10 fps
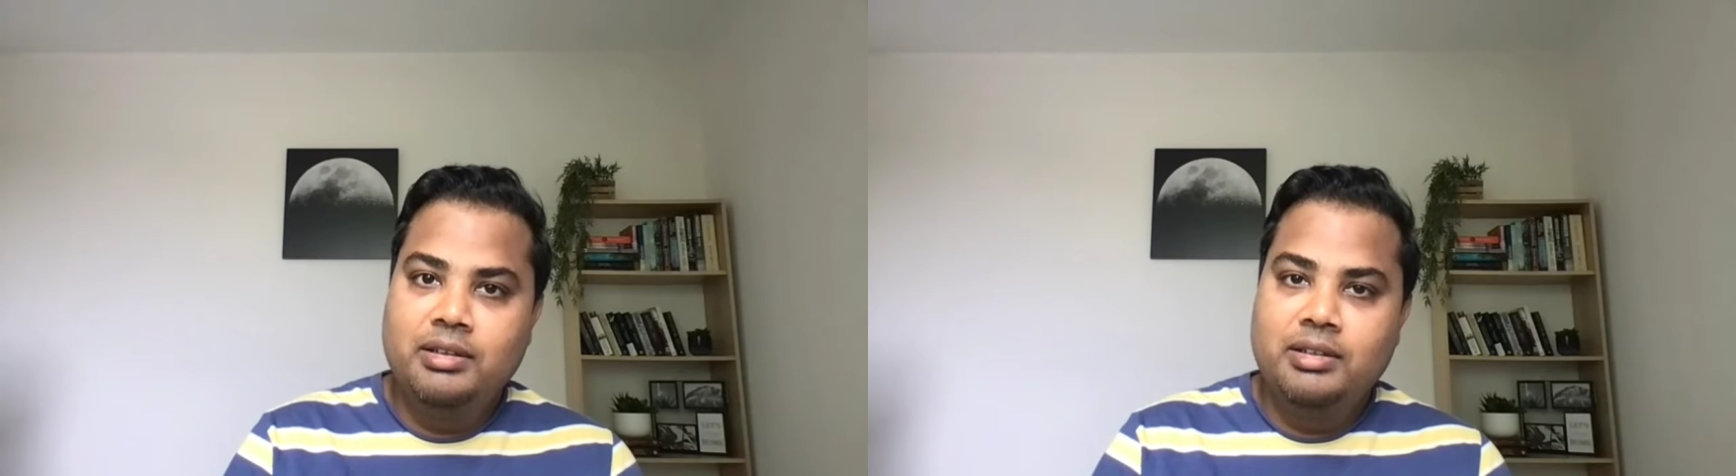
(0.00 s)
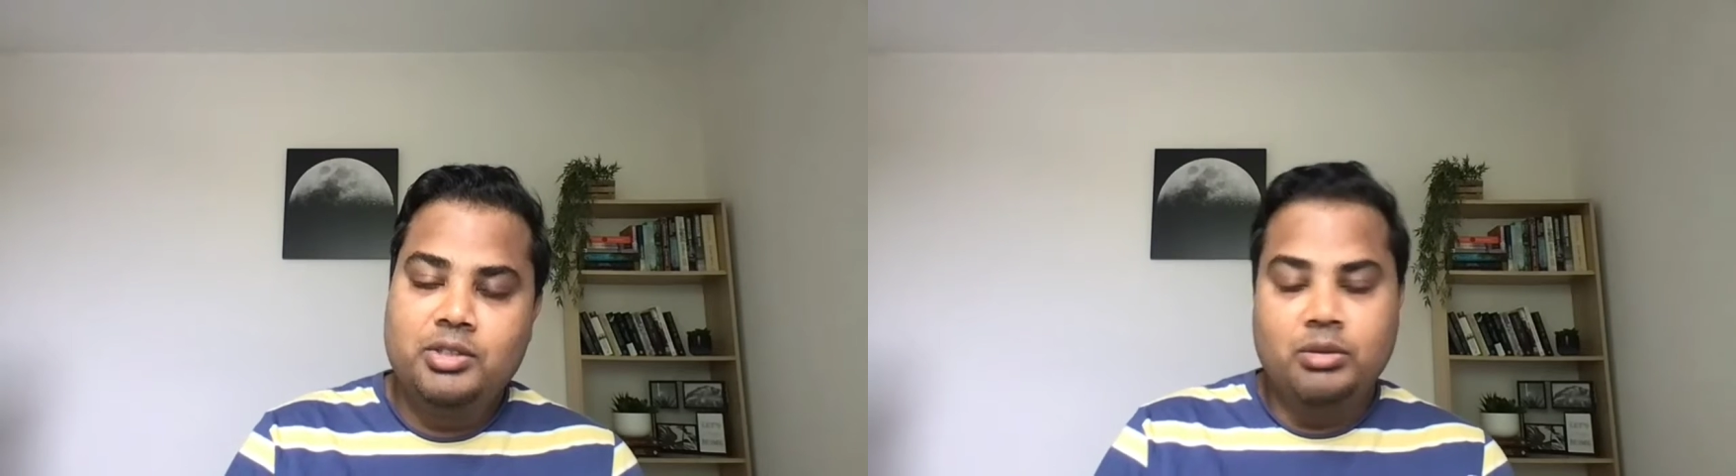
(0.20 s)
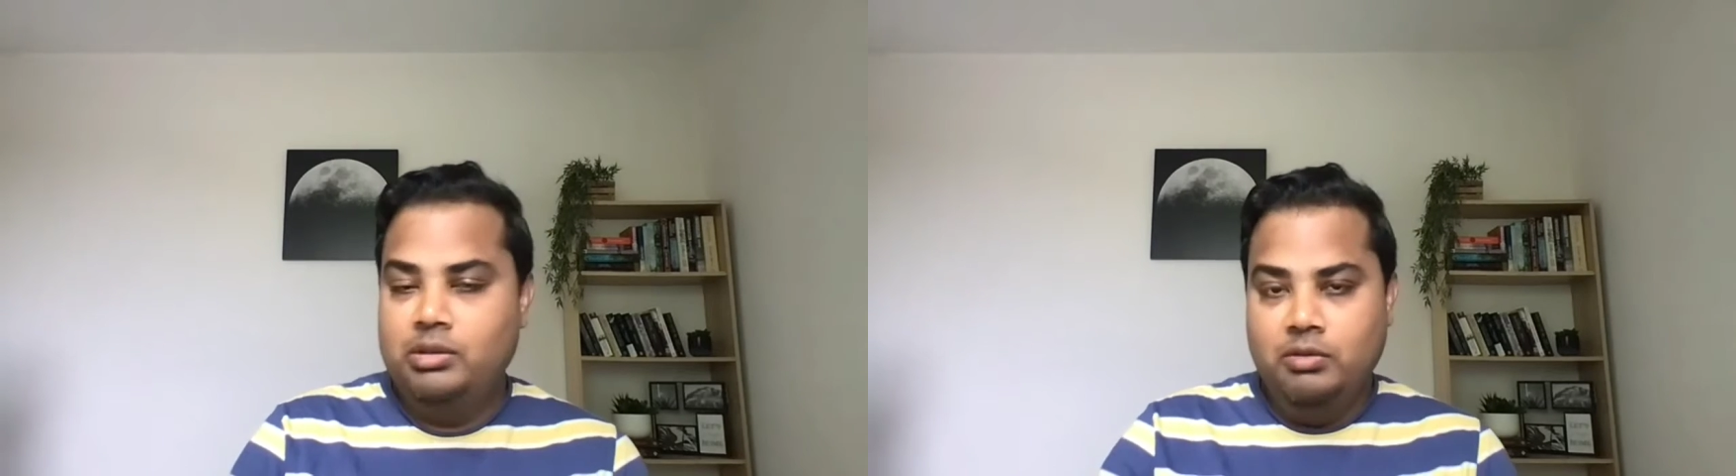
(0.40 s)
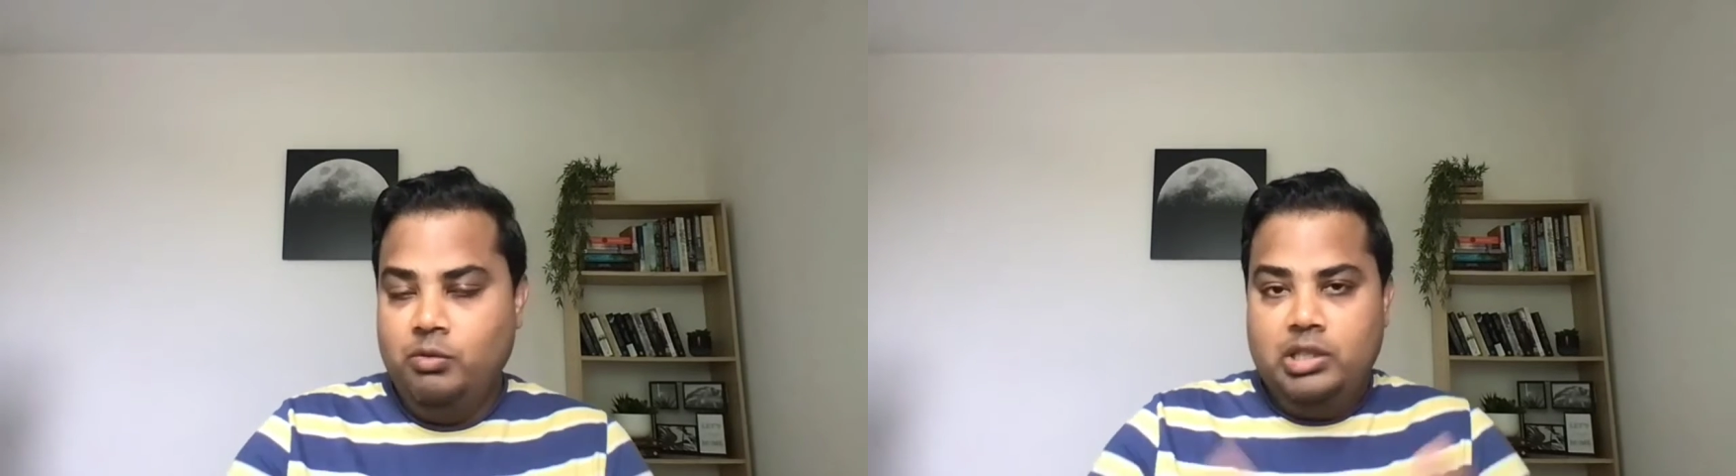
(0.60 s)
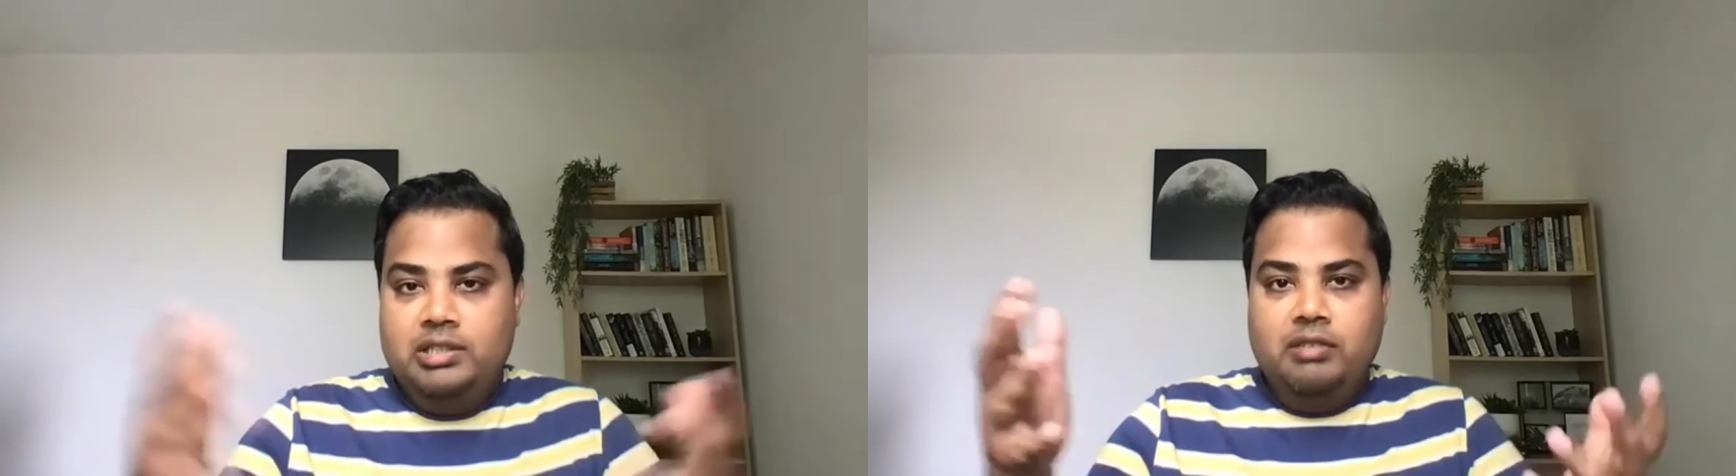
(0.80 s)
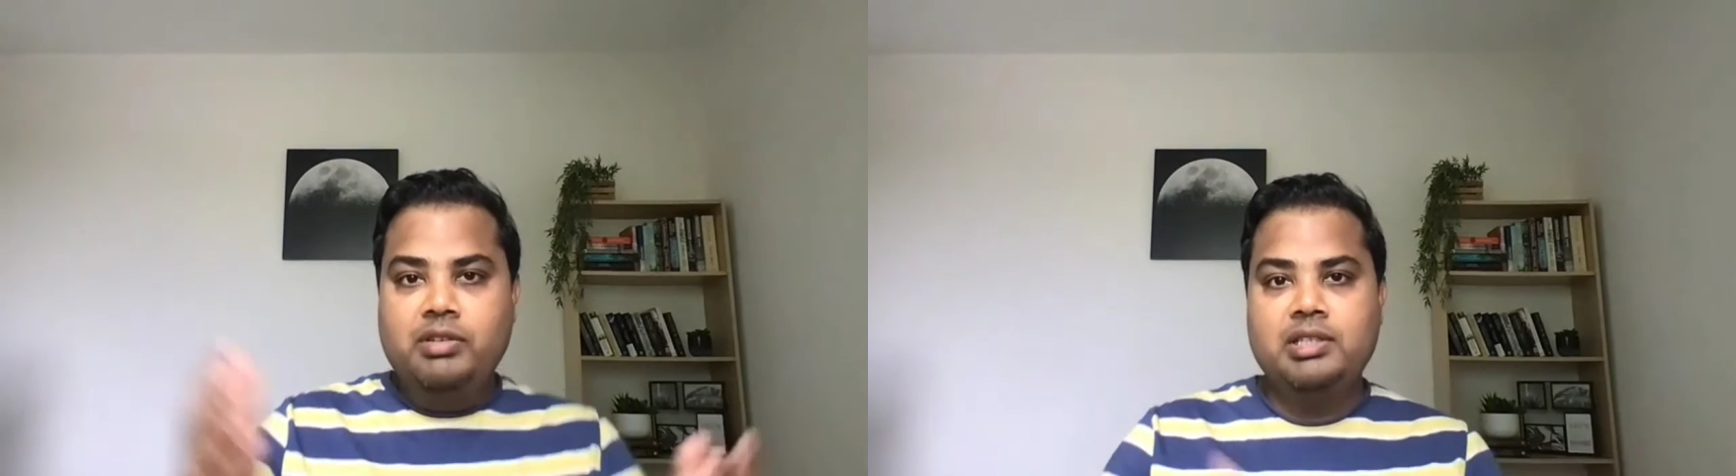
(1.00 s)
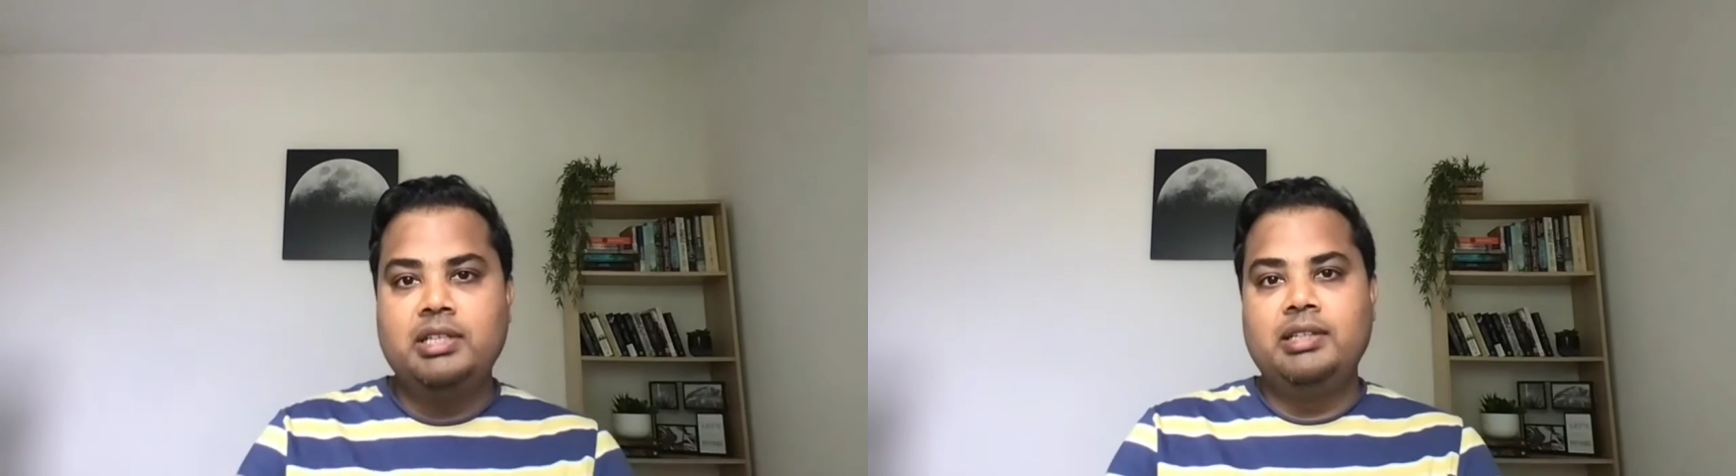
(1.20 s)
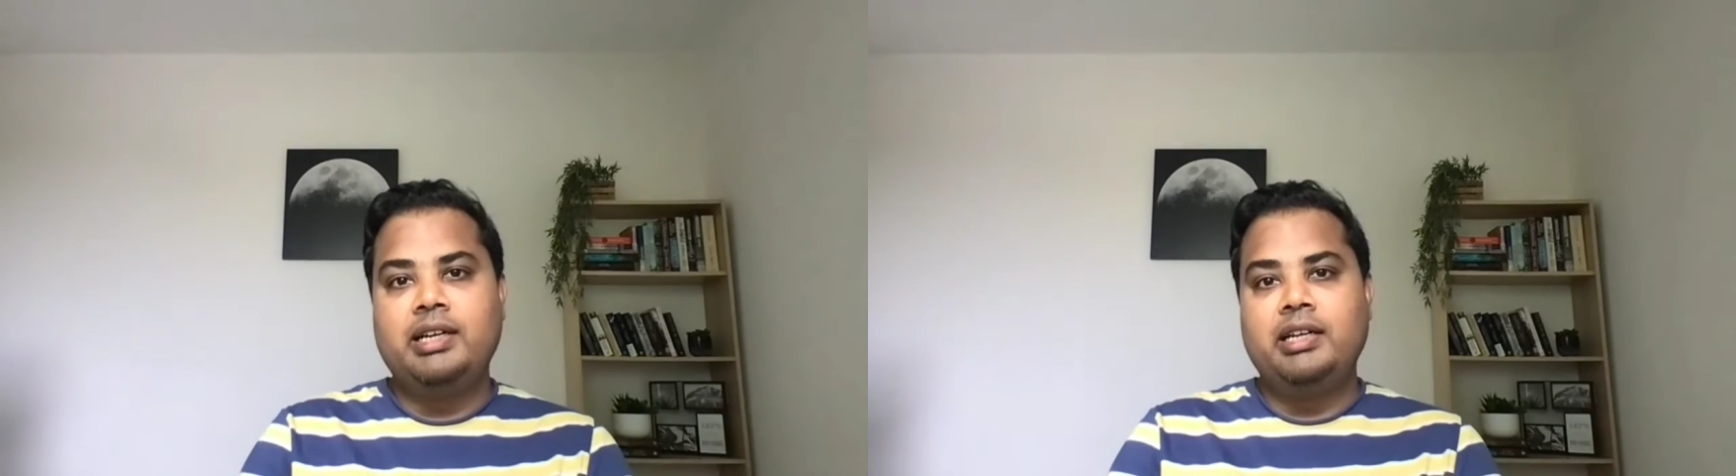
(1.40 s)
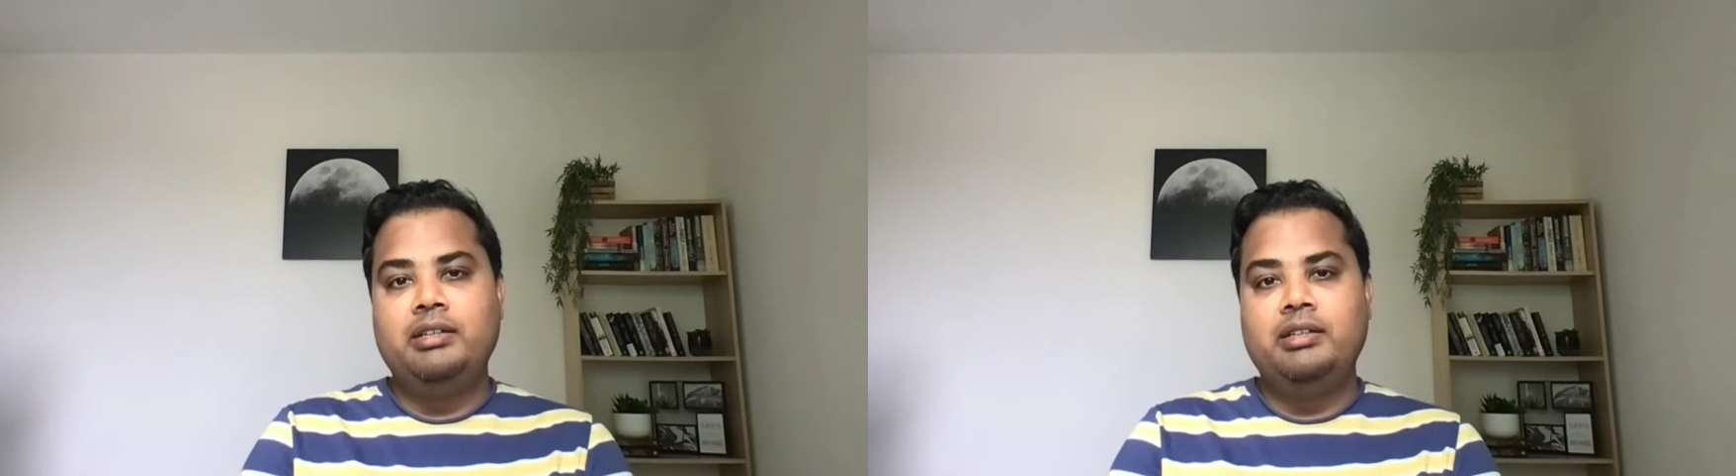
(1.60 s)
So what is the first thing that